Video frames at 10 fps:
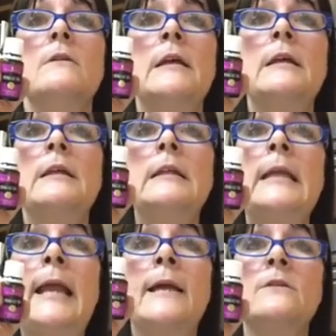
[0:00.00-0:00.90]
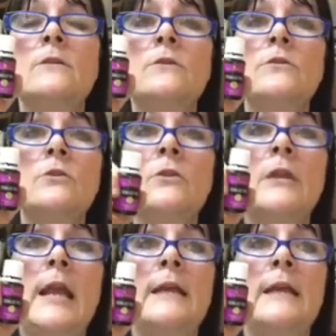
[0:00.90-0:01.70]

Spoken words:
that has those good